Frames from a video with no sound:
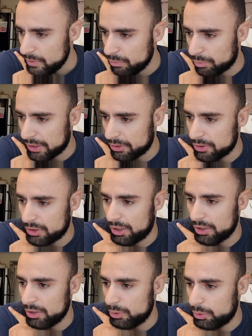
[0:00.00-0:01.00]
record
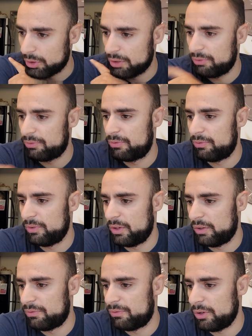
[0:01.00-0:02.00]
card or
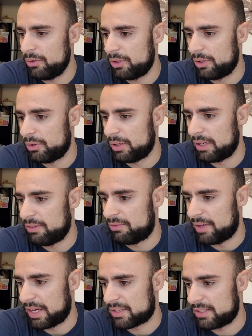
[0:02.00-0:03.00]
a photo of
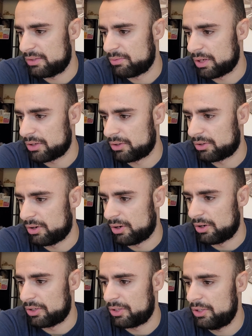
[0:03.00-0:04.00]
vaccine record
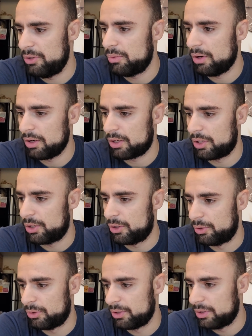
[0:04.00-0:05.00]
card, QR
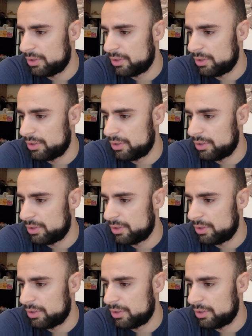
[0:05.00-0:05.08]
code,